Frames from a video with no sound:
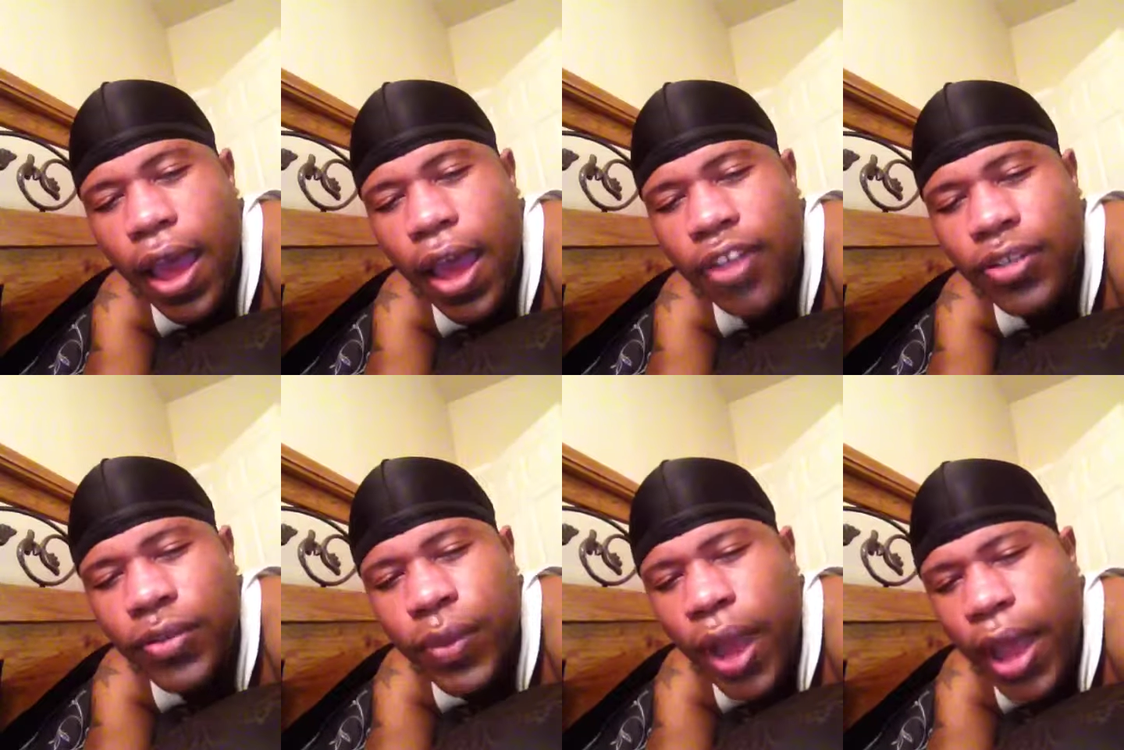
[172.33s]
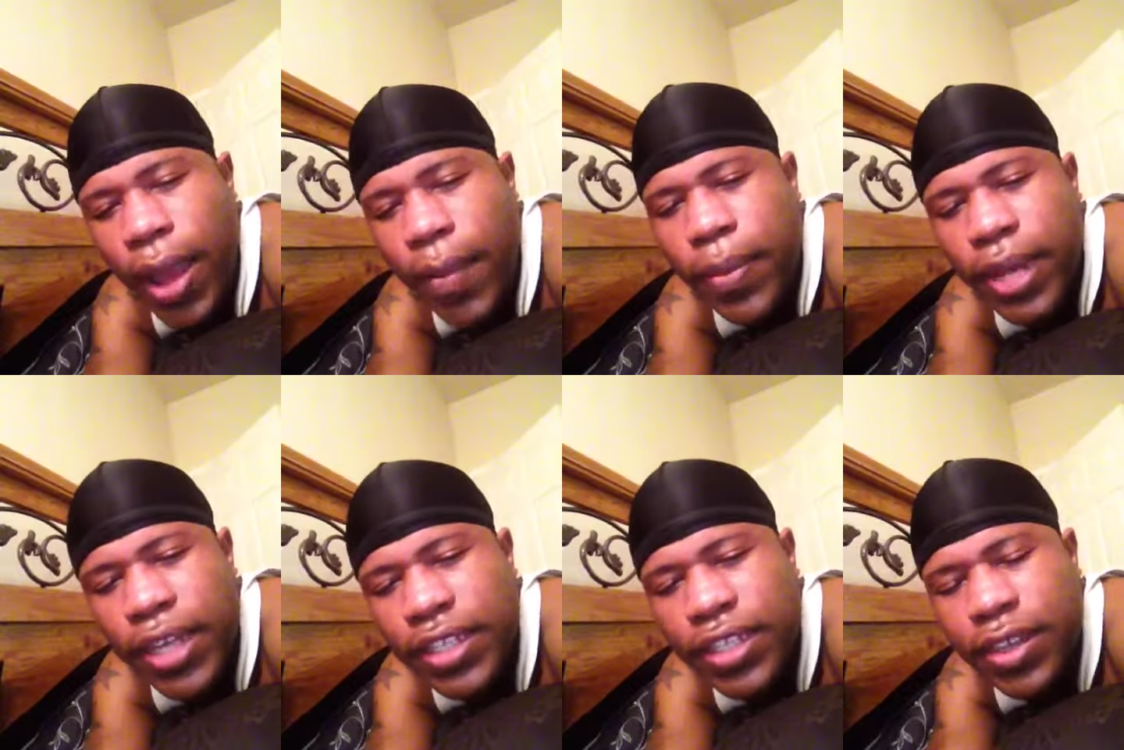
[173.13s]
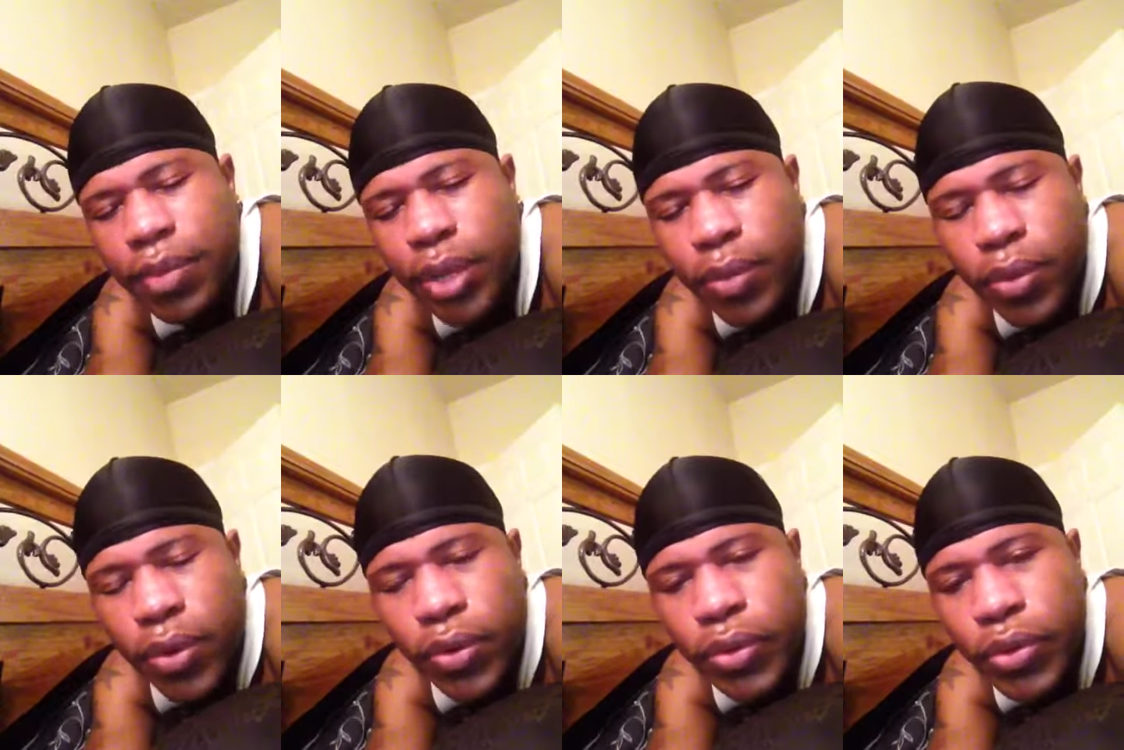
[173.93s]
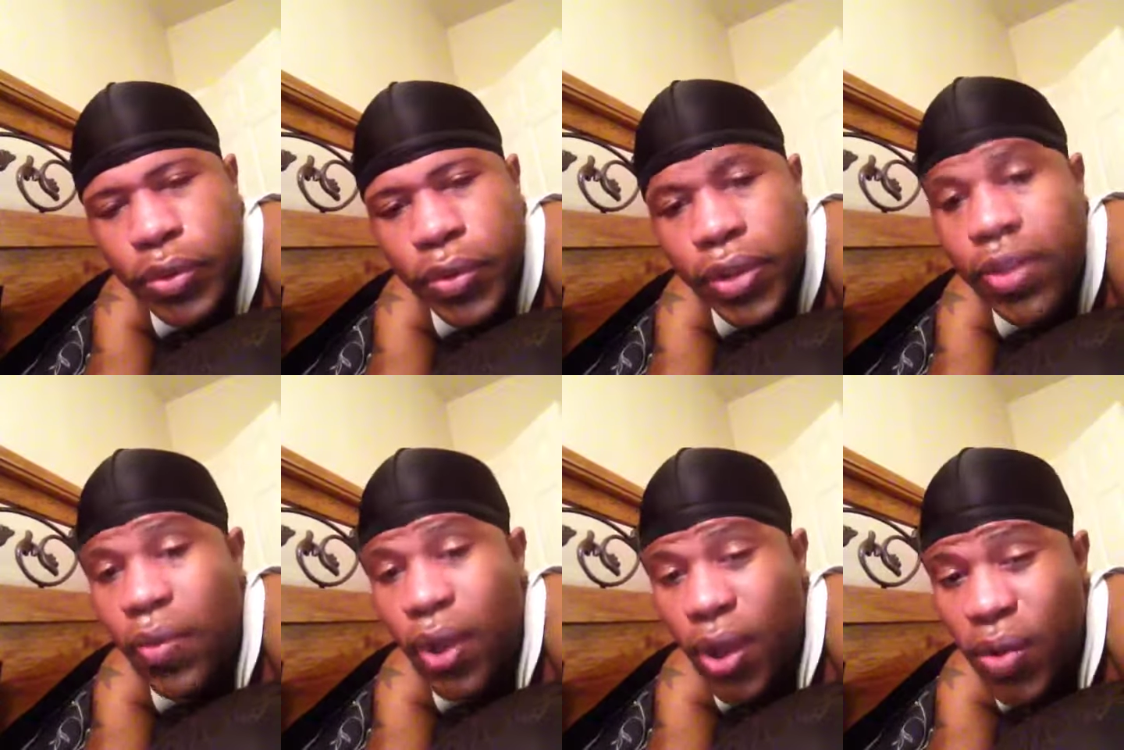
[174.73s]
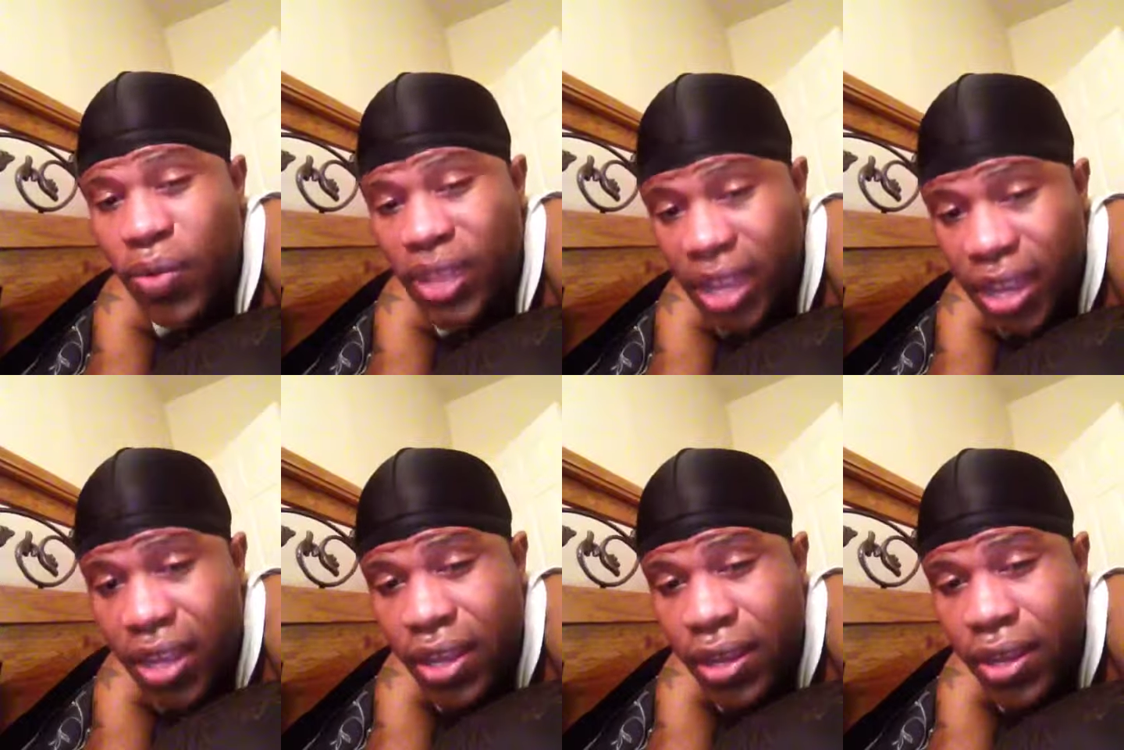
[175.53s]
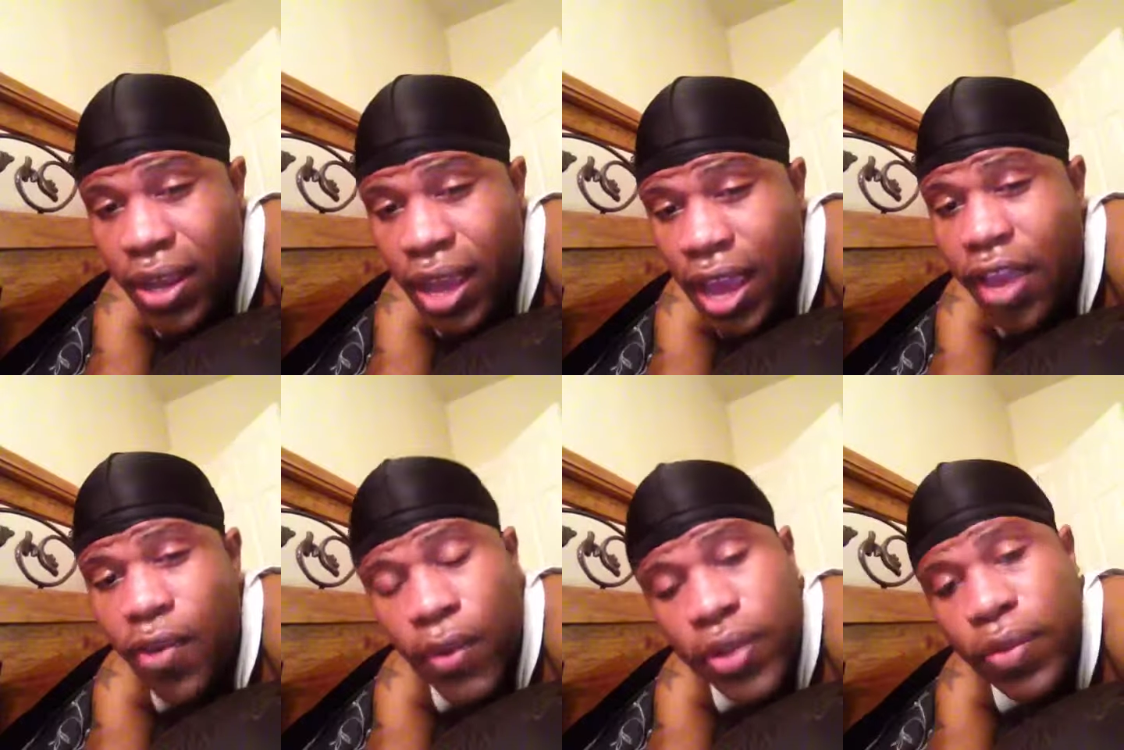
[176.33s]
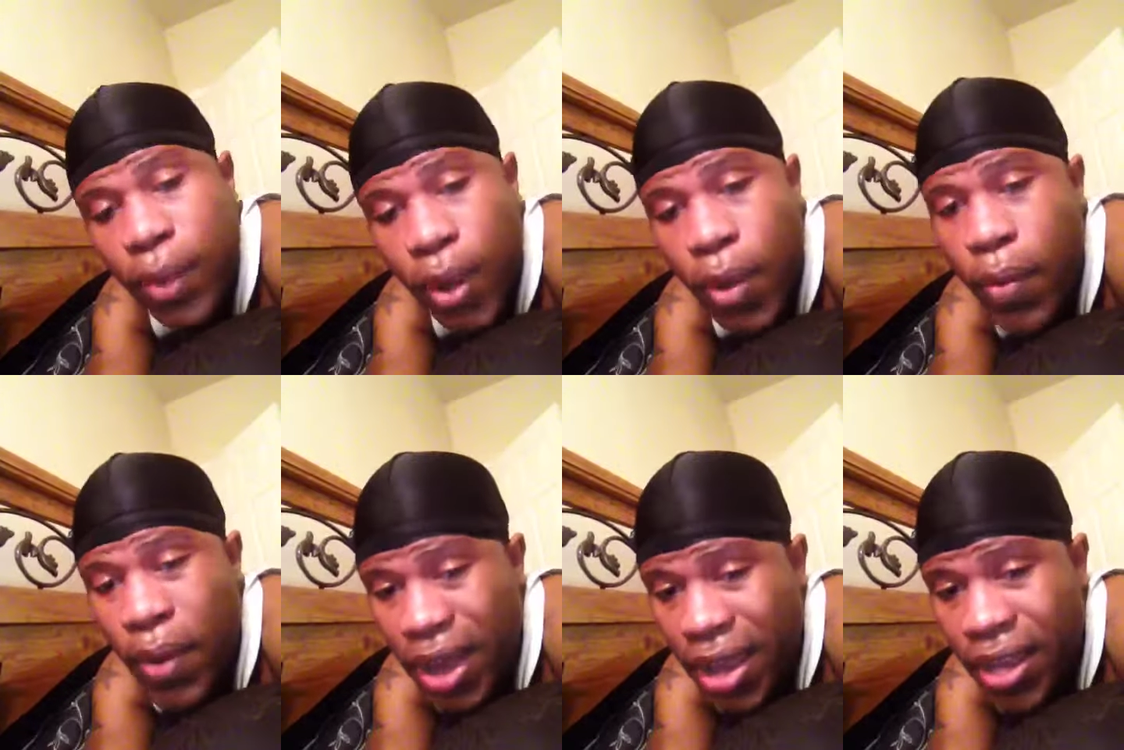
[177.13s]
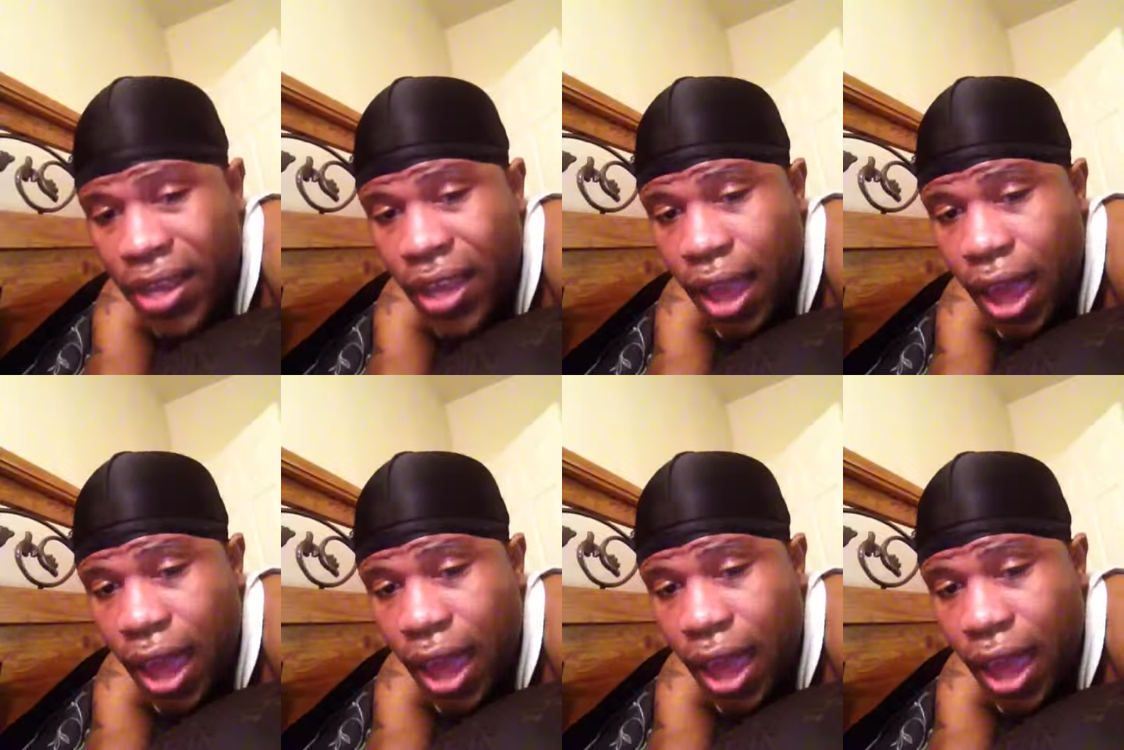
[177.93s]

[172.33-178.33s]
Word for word: I try when I see people doing the wrong thing and going the wrong way,